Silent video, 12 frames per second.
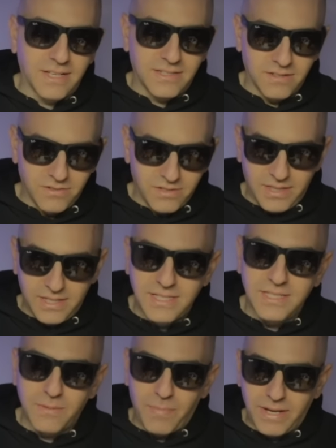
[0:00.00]
Yes. Okay.
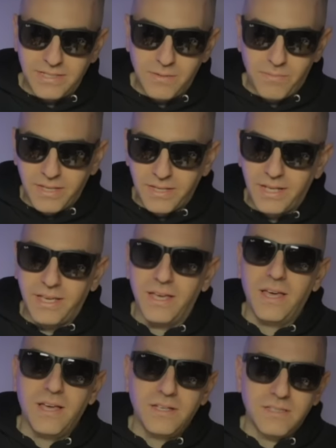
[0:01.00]
This is a possibility.